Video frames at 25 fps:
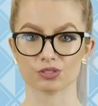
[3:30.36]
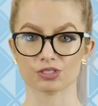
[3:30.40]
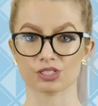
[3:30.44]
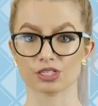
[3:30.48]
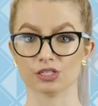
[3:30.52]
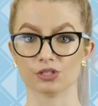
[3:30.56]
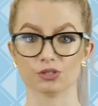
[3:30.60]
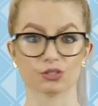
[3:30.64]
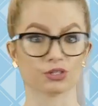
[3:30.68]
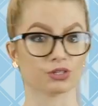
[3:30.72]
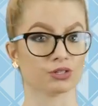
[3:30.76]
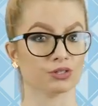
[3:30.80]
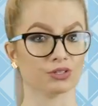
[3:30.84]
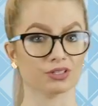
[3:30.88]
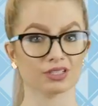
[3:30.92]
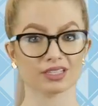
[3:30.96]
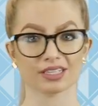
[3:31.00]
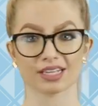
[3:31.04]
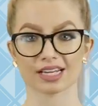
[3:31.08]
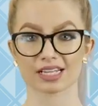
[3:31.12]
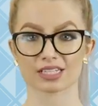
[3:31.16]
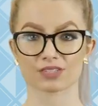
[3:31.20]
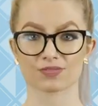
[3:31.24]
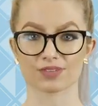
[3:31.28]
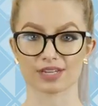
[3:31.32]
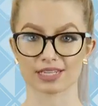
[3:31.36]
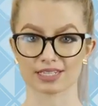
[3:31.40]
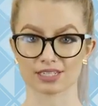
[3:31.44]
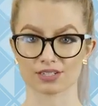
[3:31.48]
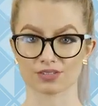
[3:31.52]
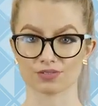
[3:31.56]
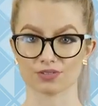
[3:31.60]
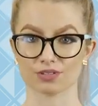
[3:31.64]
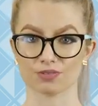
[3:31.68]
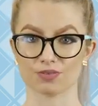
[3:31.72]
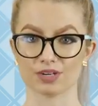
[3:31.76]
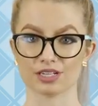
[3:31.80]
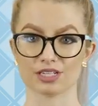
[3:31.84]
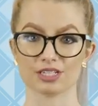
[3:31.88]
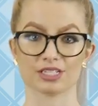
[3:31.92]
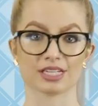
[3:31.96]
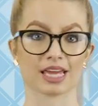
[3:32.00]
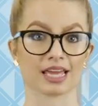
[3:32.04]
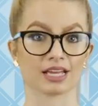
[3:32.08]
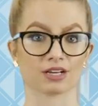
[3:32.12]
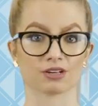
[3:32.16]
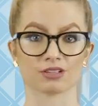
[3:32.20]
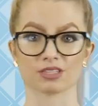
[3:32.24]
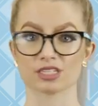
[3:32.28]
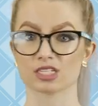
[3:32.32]
to look cool at the next festival when you
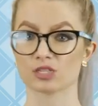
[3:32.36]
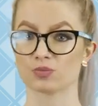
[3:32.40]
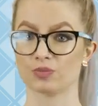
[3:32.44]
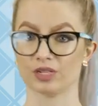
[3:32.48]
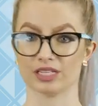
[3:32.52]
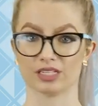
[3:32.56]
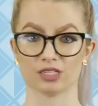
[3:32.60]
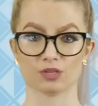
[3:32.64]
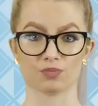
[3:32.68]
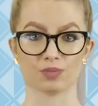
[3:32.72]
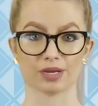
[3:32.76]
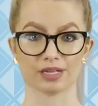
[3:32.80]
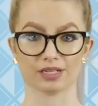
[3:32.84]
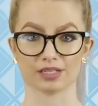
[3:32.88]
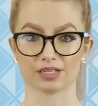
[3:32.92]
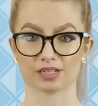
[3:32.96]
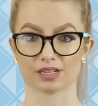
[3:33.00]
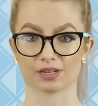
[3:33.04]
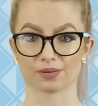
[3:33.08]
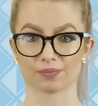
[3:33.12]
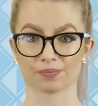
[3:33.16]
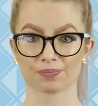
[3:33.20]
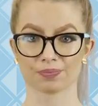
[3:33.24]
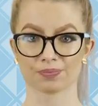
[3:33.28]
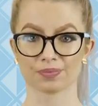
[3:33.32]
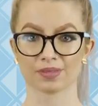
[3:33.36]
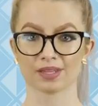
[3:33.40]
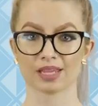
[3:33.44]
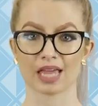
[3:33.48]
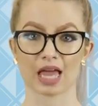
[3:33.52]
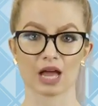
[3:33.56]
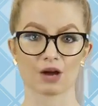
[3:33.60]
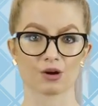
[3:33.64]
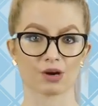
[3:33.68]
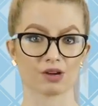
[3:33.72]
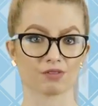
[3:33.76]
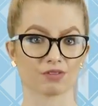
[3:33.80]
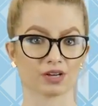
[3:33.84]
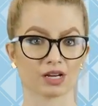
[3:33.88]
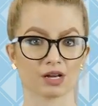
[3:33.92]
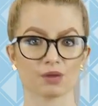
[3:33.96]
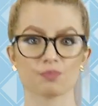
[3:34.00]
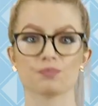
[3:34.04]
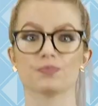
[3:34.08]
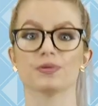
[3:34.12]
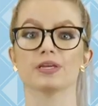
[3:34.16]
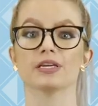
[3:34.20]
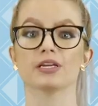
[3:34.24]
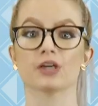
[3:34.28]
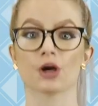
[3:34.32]
take on the Splendour bender. However,
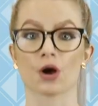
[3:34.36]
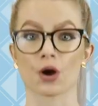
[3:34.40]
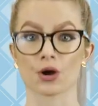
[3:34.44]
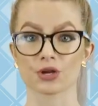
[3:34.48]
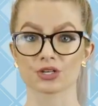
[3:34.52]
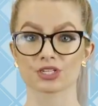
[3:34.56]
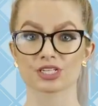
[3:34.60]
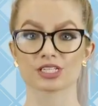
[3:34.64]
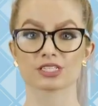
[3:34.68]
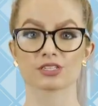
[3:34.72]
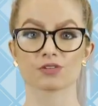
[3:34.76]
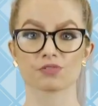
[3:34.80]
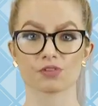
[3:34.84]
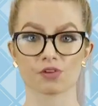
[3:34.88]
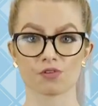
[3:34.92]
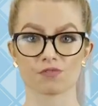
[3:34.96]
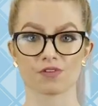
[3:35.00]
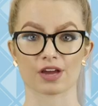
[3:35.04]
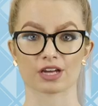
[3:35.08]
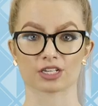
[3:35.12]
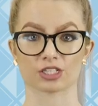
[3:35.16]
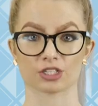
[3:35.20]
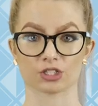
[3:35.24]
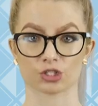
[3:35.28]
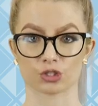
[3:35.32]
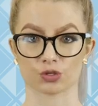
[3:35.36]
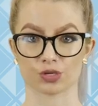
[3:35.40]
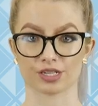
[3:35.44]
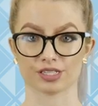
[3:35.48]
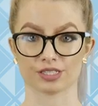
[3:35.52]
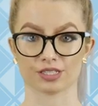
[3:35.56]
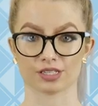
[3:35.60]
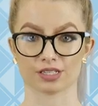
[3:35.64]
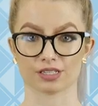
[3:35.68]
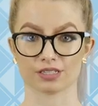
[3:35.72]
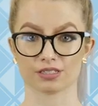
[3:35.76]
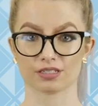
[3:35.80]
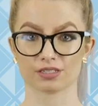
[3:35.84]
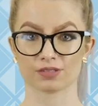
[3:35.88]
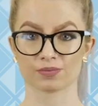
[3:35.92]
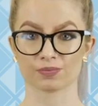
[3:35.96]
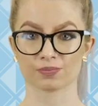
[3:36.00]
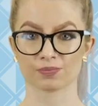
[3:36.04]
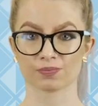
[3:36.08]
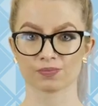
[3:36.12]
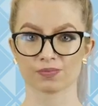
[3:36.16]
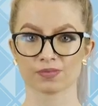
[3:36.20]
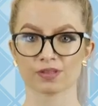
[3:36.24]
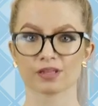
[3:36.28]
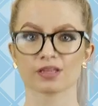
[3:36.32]
be conscious of your fashion choices.
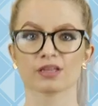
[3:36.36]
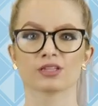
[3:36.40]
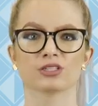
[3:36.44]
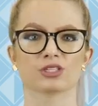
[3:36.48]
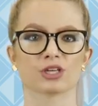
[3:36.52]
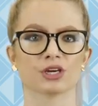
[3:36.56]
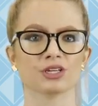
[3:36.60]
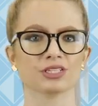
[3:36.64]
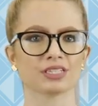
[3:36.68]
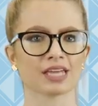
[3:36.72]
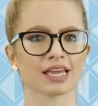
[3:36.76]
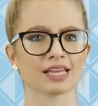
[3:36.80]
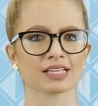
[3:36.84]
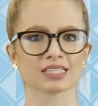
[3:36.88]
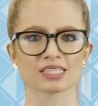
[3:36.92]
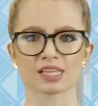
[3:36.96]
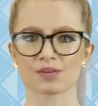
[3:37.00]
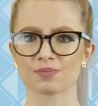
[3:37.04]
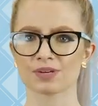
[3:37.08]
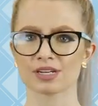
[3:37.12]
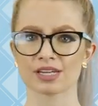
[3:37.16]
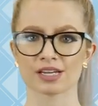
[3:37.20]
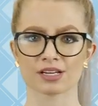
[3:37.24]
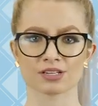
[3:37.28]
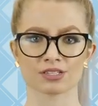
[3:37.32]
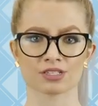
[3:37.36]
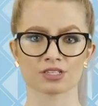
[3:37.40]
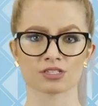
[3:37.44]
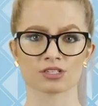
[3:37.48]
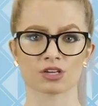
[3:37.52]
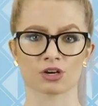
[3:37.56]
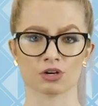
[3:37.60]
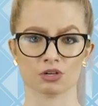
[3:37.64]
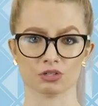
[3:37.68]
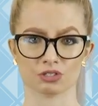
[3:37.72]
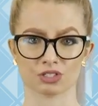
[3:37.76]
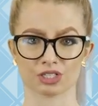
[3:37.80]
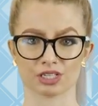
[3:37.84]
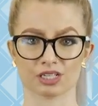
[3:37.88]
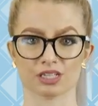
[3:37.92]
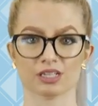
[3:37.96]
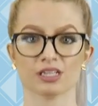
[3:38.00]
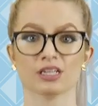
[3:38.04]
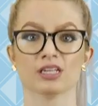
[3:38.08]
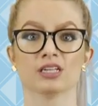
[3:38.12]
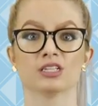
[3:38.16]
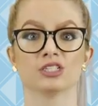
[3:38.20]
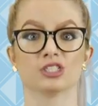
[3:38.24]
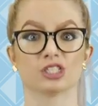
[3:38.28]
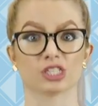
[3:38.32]
Don't take someone else's culture
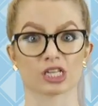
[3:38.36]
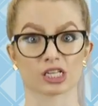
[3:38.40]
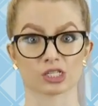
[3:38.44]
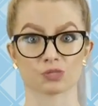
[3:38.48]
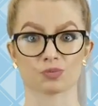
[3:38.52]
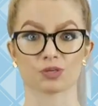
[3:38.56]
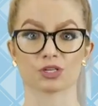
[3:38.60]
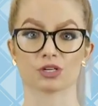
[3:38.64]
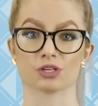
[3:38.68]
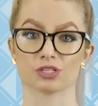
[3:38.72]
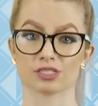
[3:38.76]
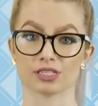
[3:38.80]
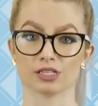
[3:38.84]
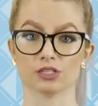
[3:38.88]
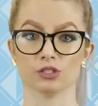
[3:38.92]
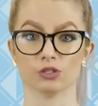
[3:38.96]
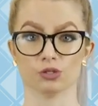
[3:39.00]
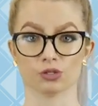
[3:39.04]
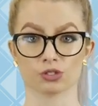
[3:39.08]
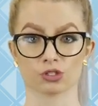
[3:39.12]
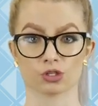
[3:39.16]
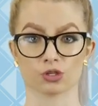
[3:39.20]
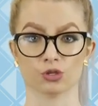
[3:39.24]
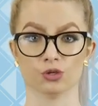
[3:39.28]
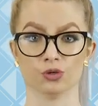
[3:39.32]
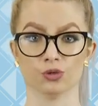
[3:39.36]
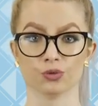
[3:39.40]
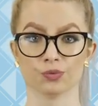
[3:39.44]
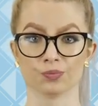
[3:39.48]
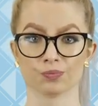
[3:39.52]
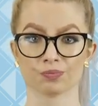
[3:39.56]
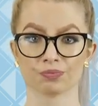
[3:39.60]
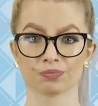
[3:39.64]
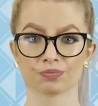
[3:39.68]
just because it looks cool.